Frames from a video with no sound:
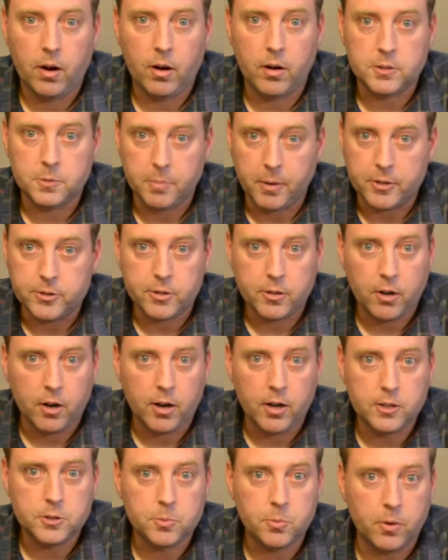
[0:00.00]
special
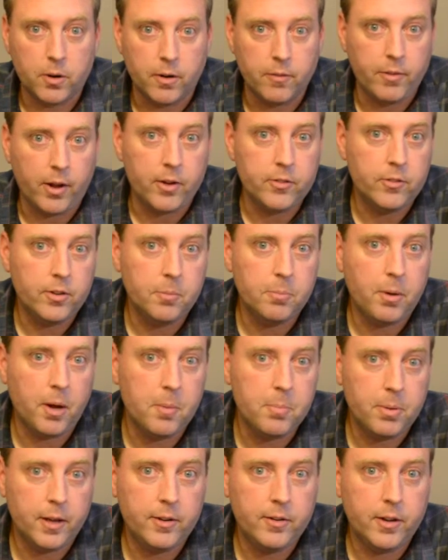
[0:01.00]
cards were invented by
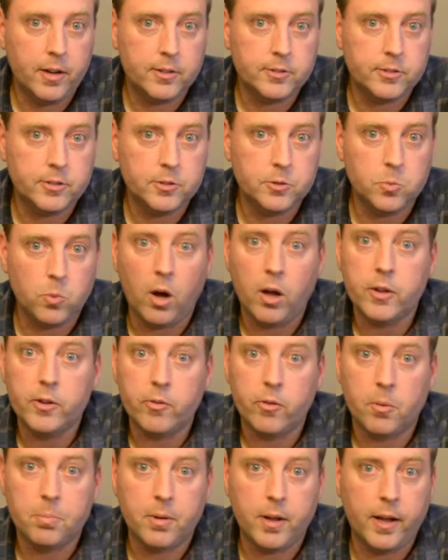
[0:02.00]
playtesters while they
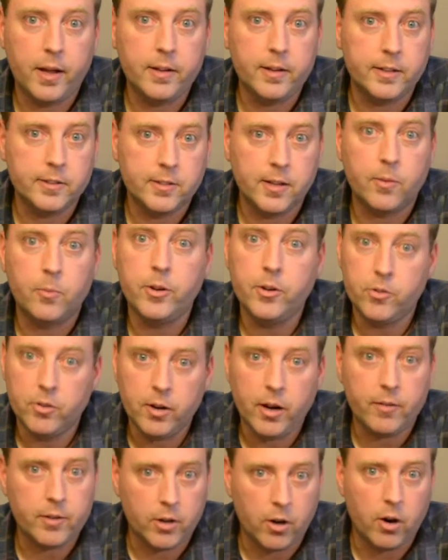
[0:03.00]
were playing. They said, we should
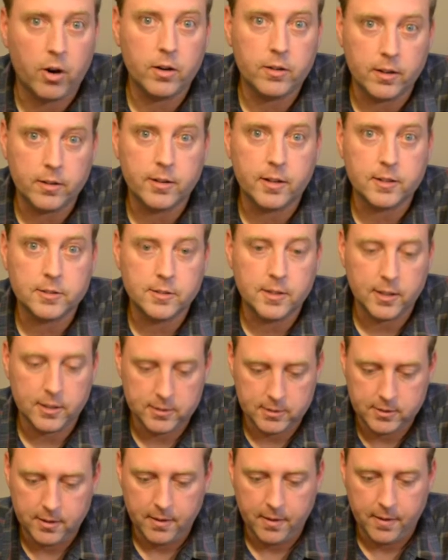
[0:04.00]
have a card that does
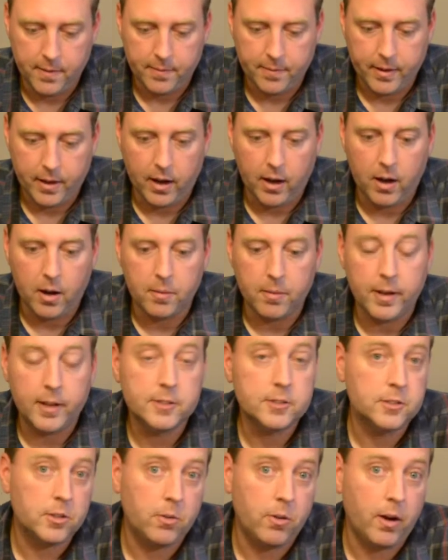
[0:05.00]
this,
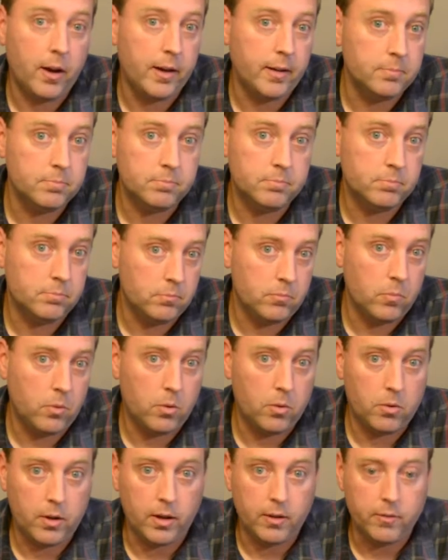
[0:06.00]
and so I
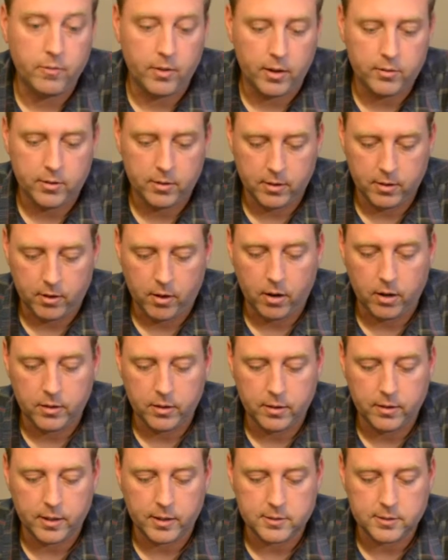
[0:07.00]
invented a card
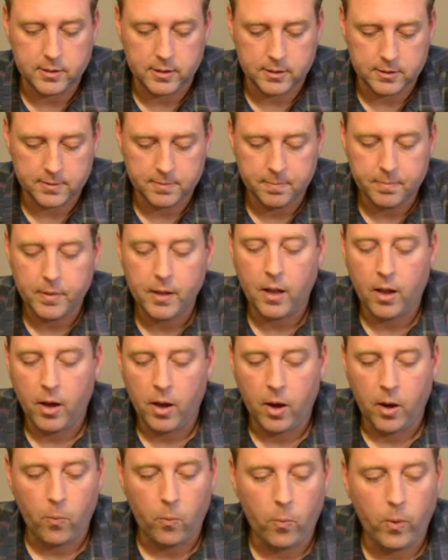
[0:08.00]
that does this.
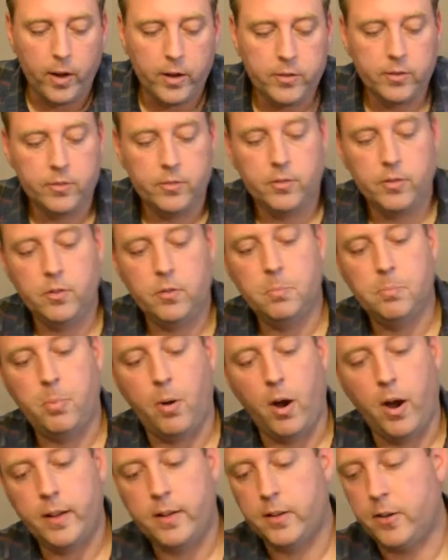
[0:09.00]
When you do
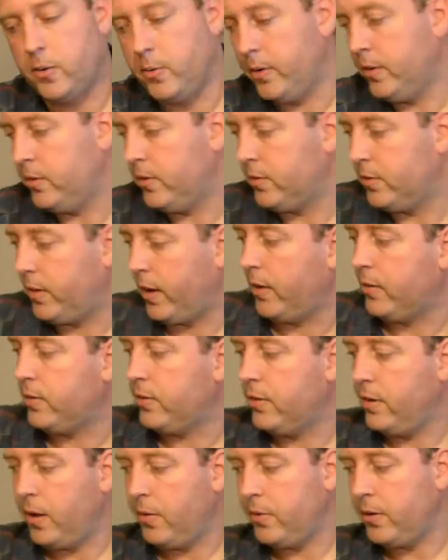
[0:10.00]
buy the Queen's
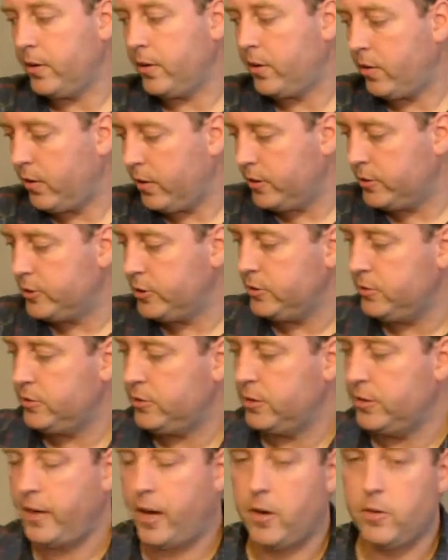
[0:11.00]
Assassin, I would encourage you
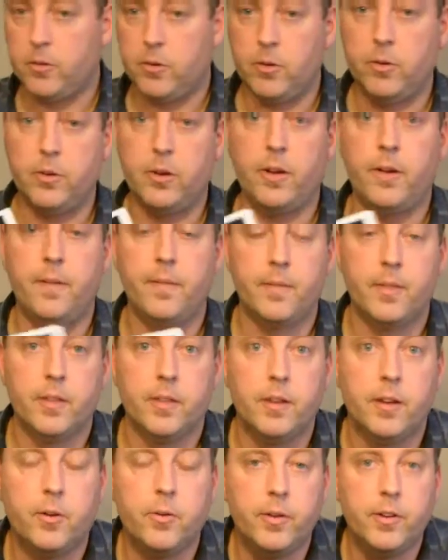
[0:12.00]
to download
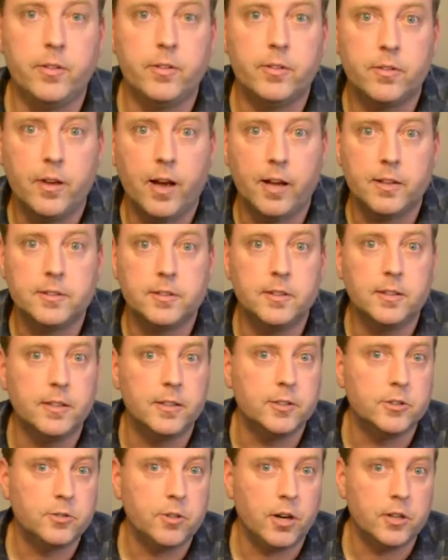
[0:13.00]
the Queen's Assassin, the
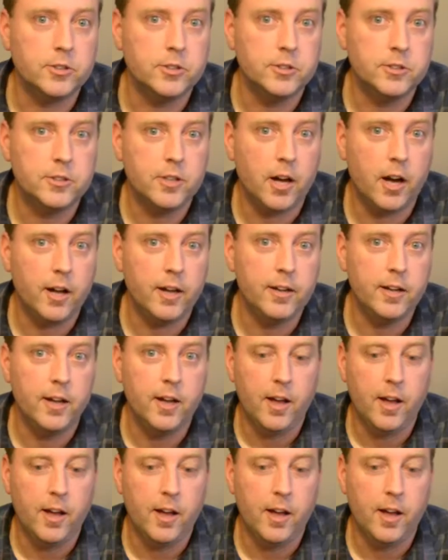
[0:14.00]
instructions guide.